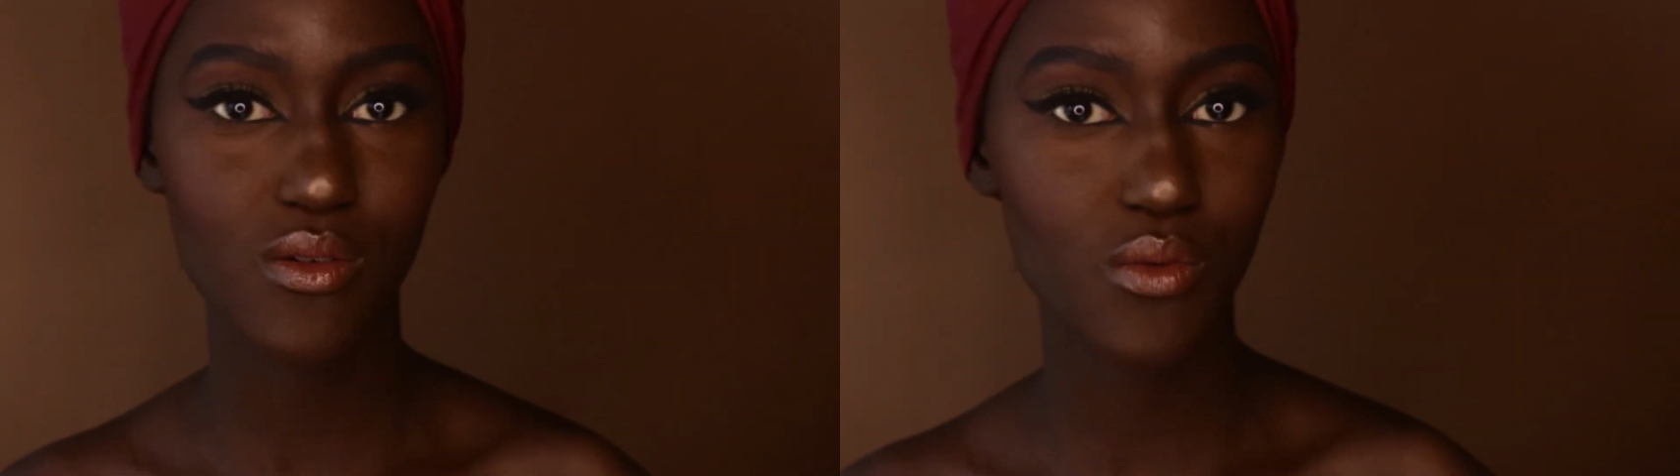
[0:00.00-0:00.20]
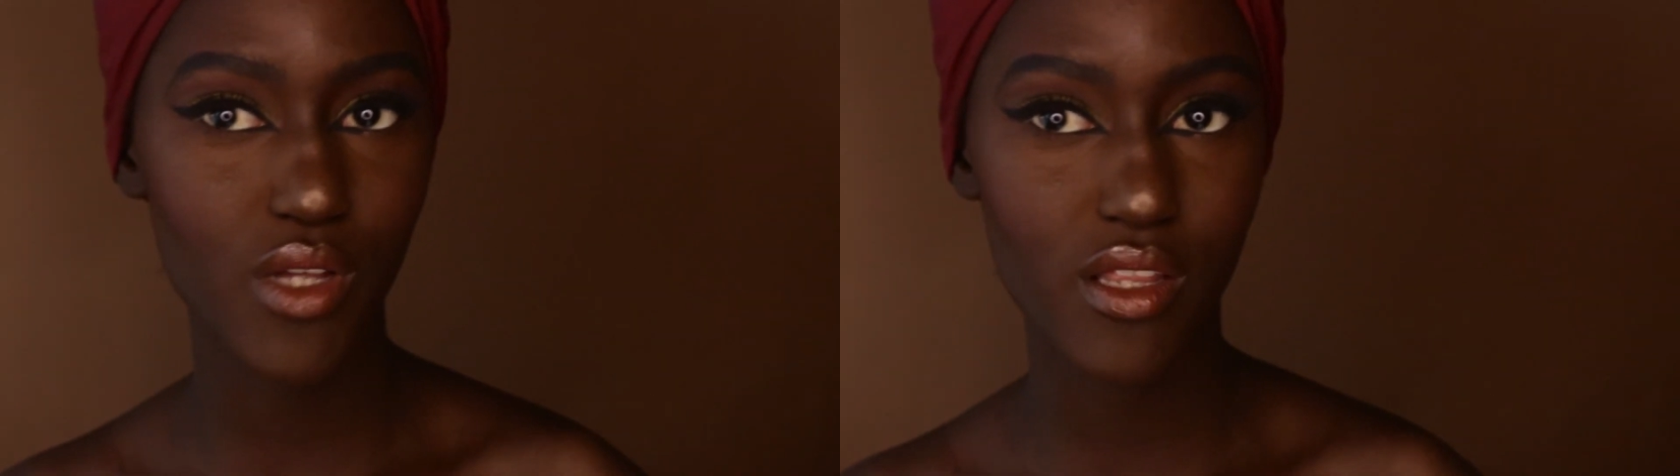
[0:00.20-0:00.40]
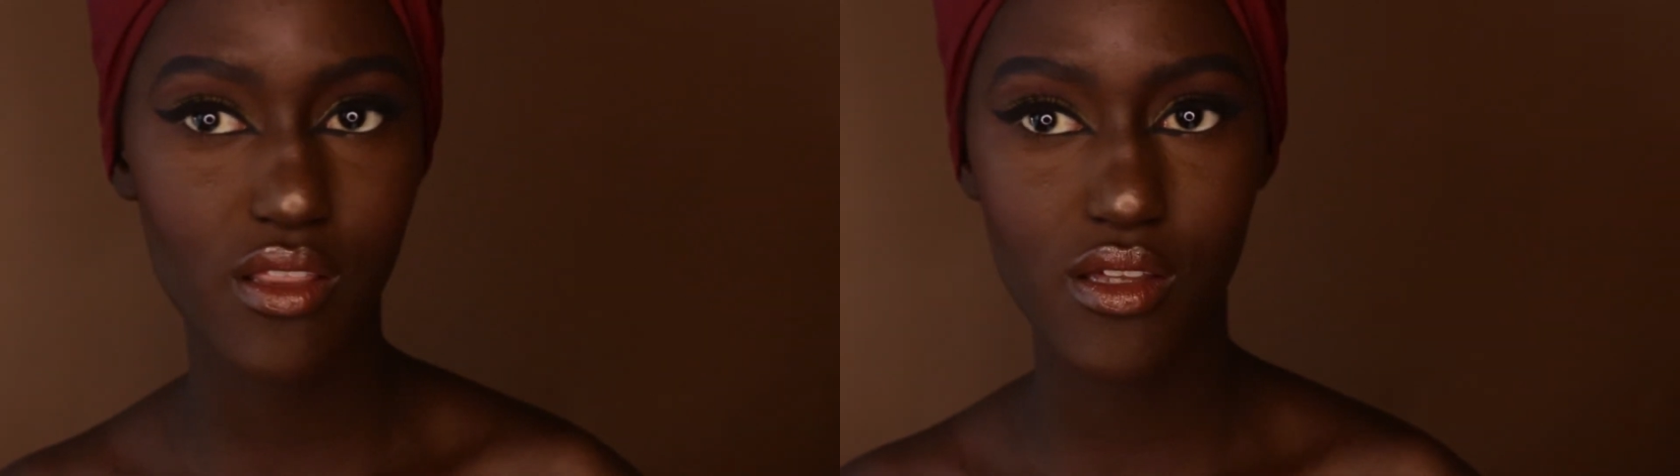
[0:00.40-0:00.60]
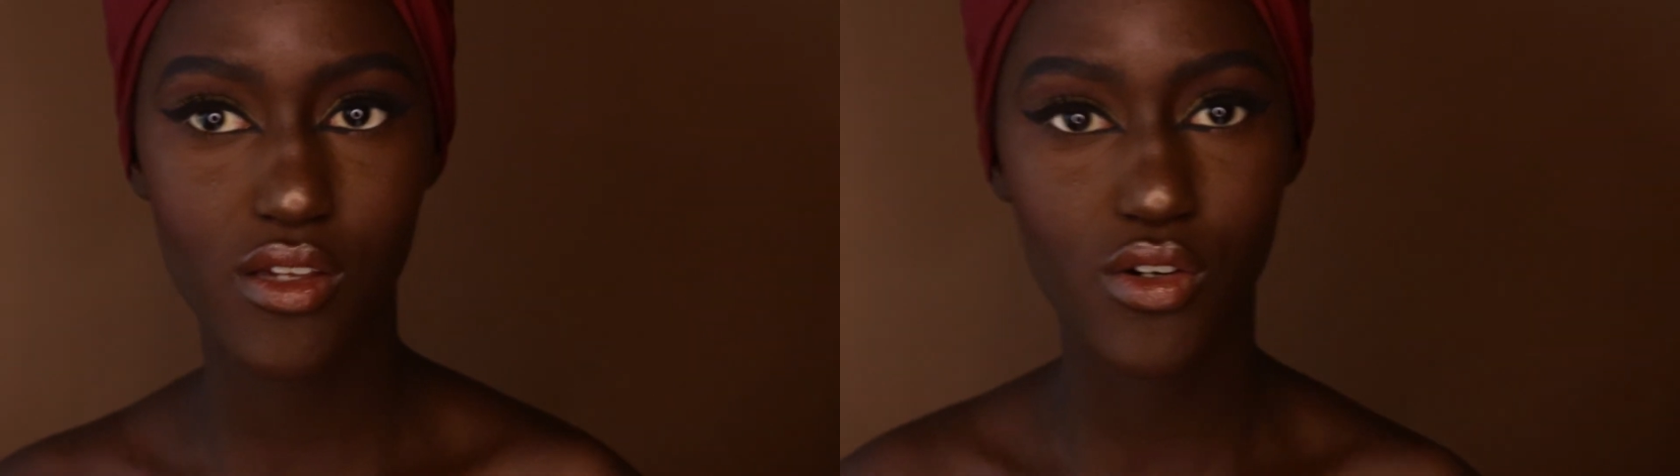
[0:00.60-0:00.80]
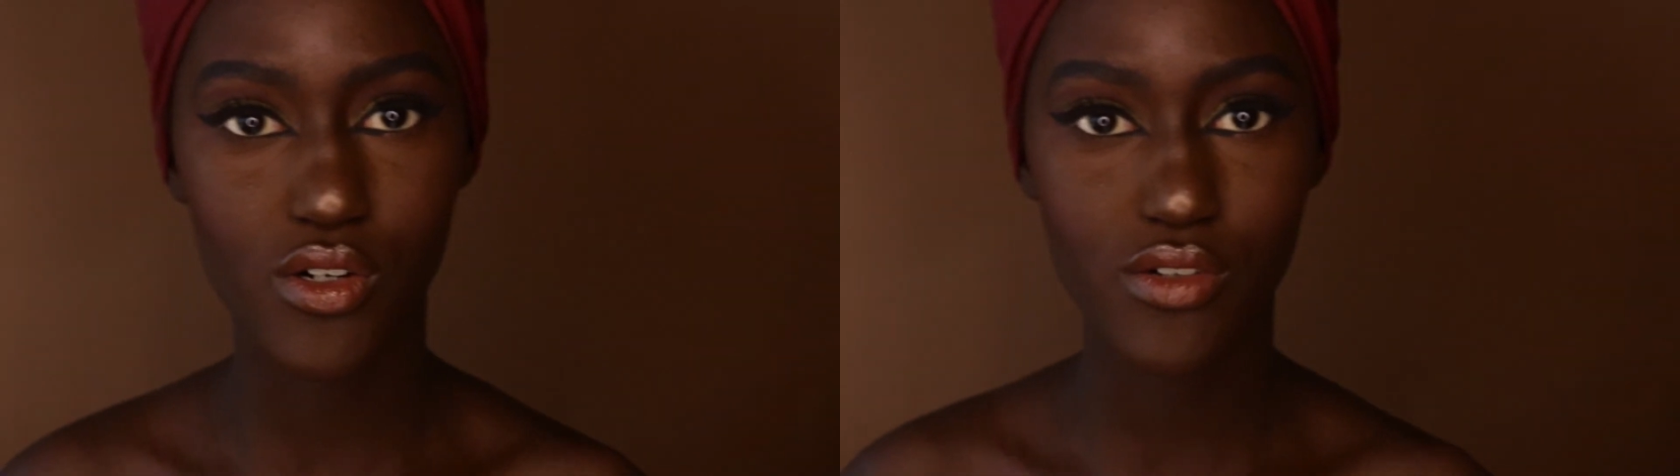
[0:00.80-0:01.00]
with
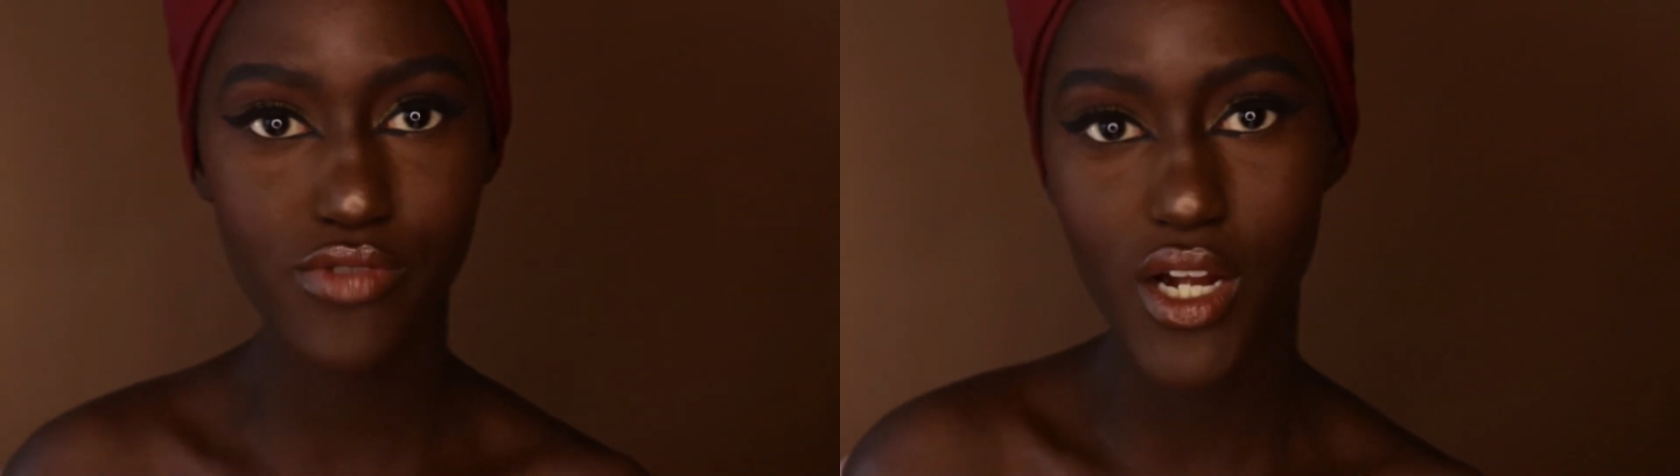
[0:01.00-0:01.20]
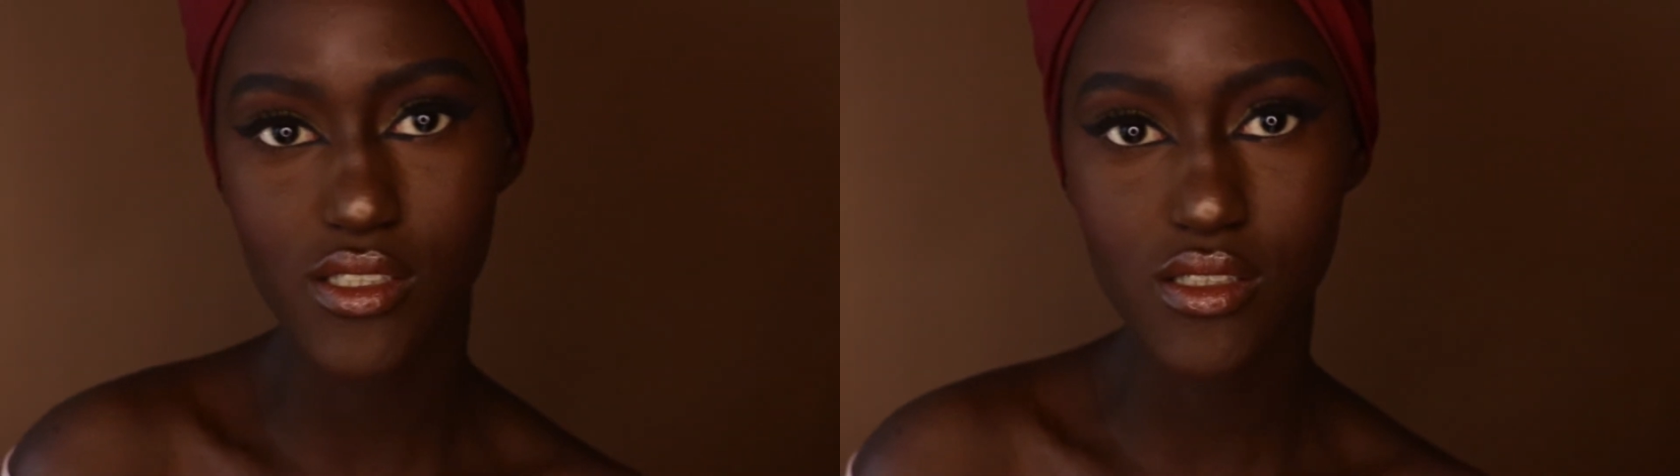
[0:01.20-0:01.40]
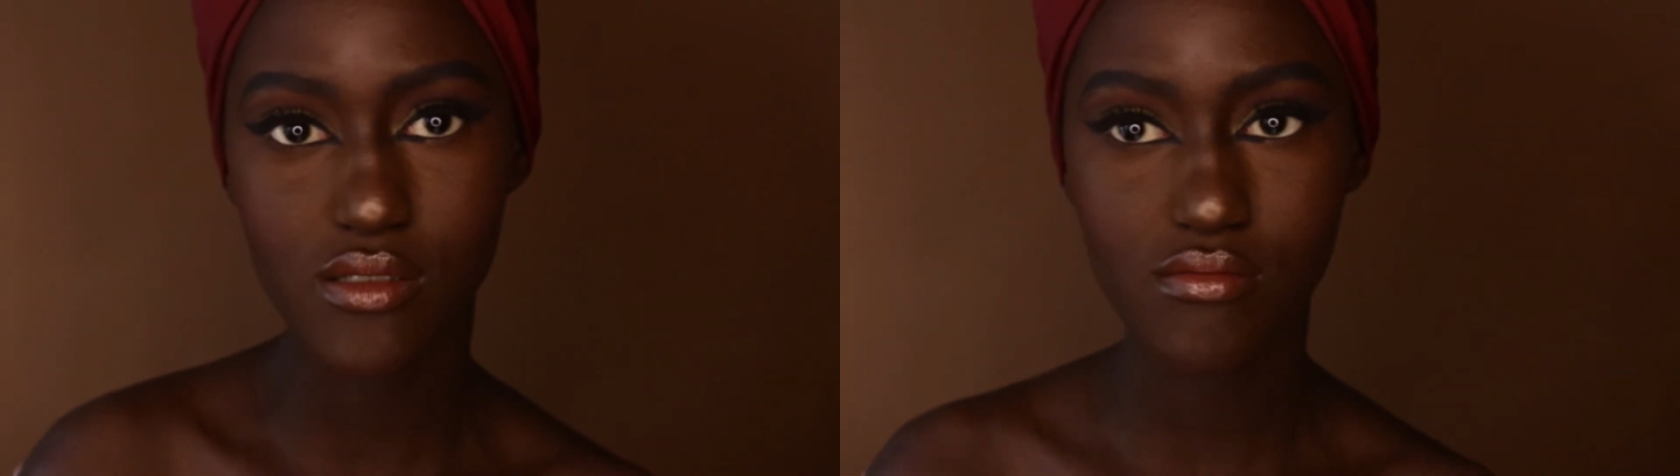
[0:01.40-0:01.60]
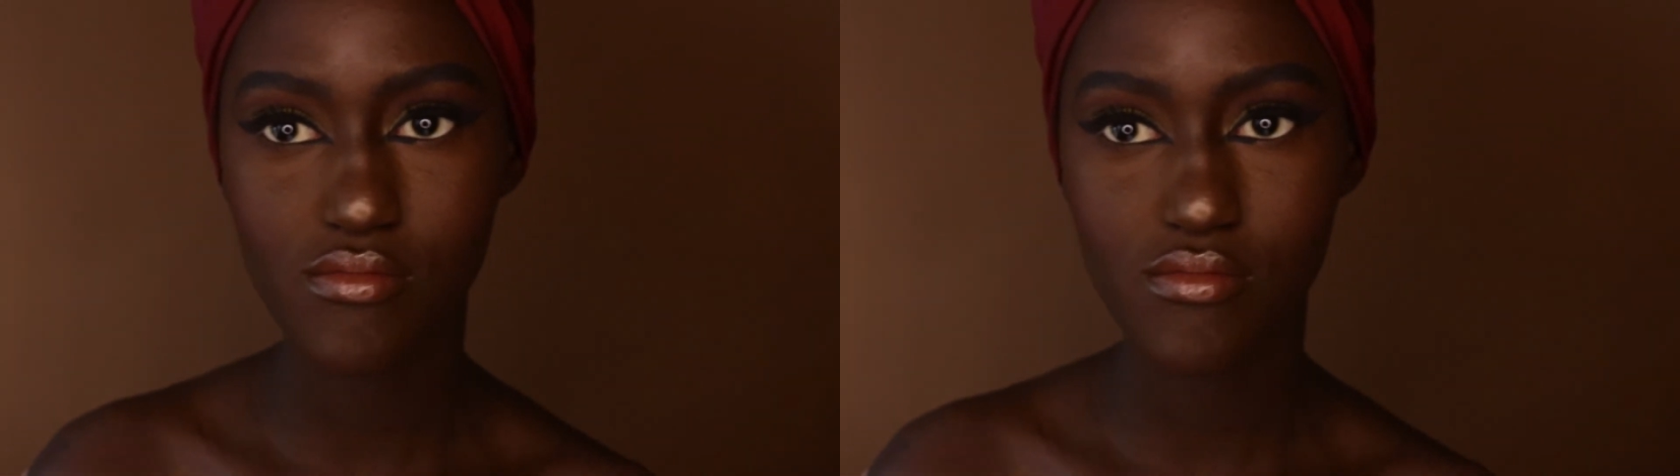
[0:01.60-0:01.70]
your friends.